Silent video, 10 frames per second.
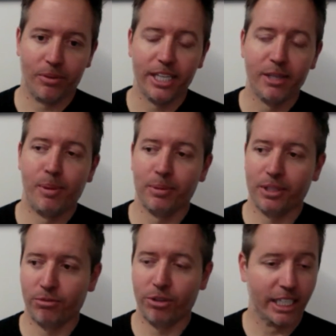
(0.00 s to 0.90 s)
They need people
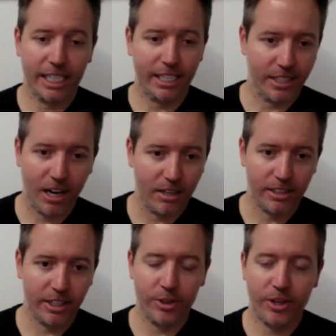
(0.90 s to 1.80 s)
to really get it
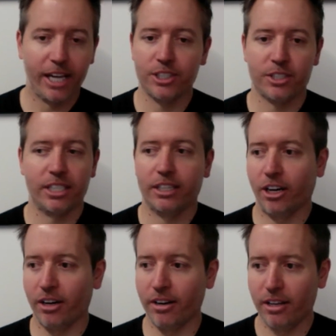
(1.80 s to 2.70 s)
done. You can't just sit
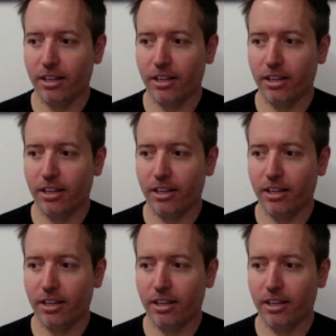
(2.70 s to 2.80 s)
there and